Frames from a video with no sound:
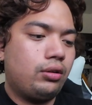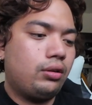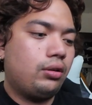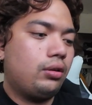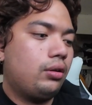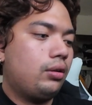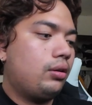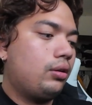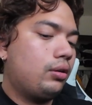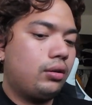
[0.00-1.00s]

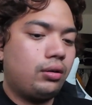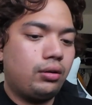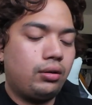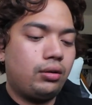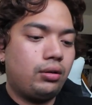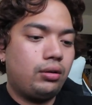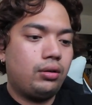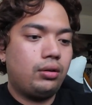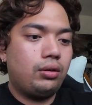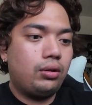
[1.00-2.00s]

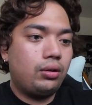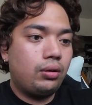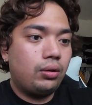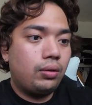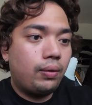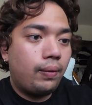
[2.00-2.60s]
[no speech]